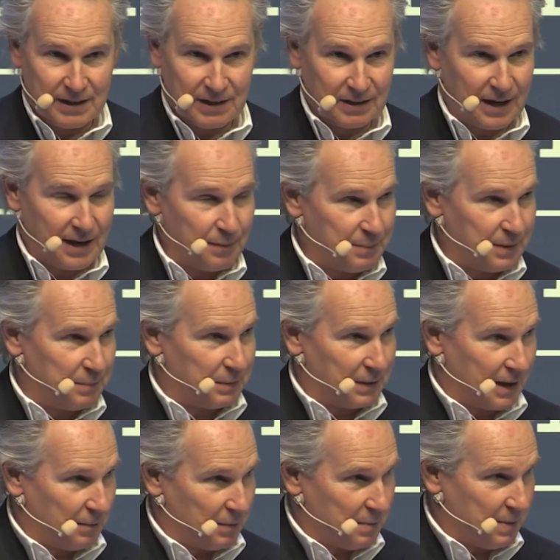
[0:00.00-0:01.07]
A lot of people I
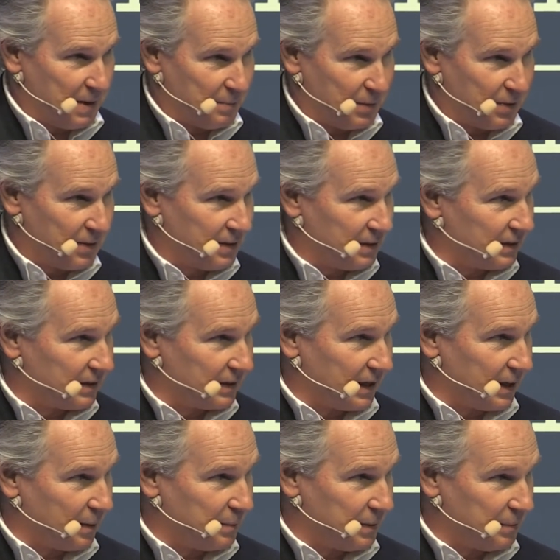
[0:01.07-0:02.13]
remember, a lot
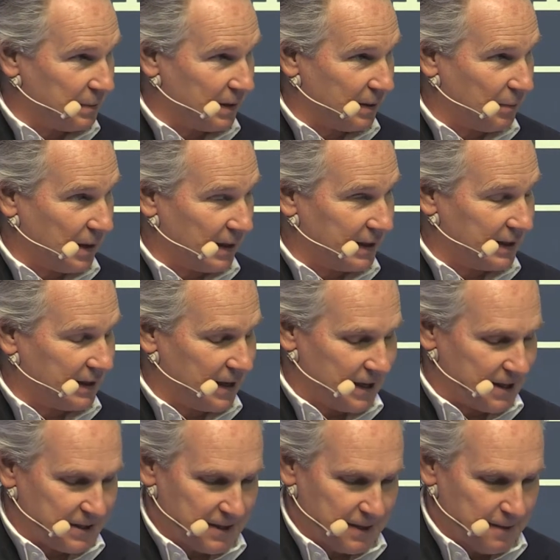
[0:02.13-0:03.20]
of people I
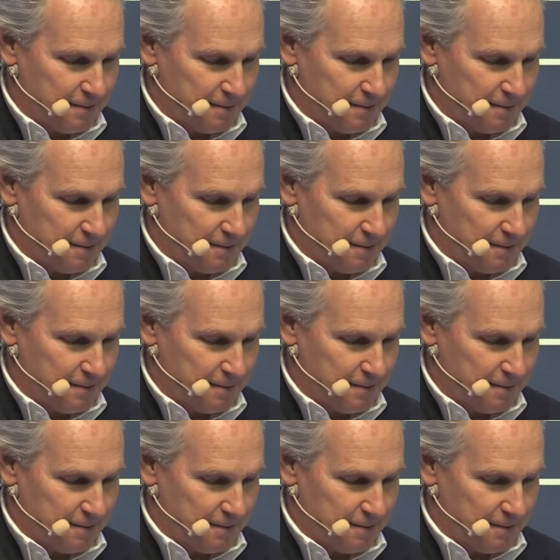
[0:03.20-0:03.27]
recognize.